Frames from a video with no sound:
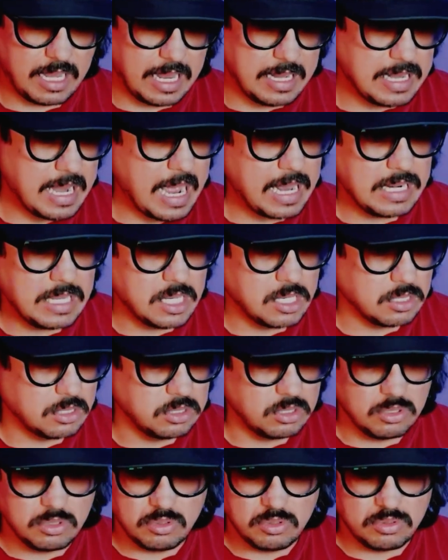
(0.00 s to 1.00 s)
And not
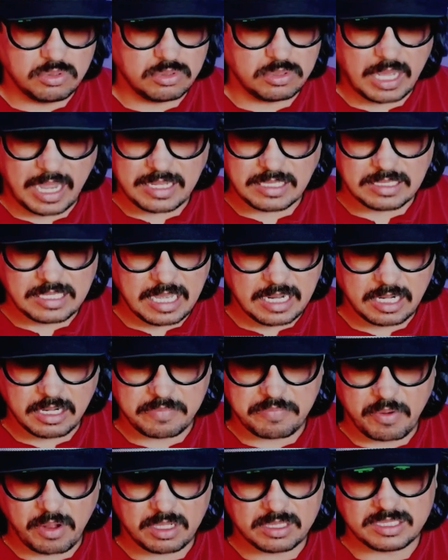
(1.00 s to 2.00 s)
include
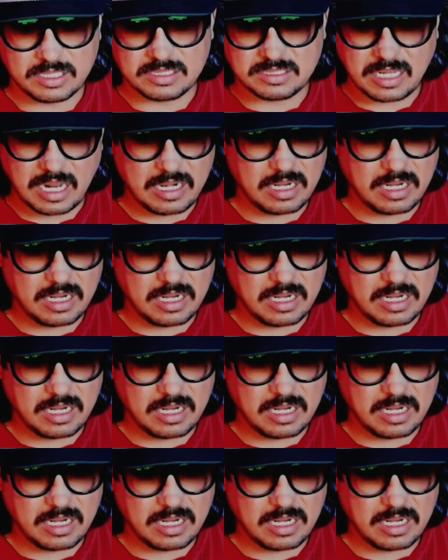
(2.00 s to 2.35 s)
identity politics,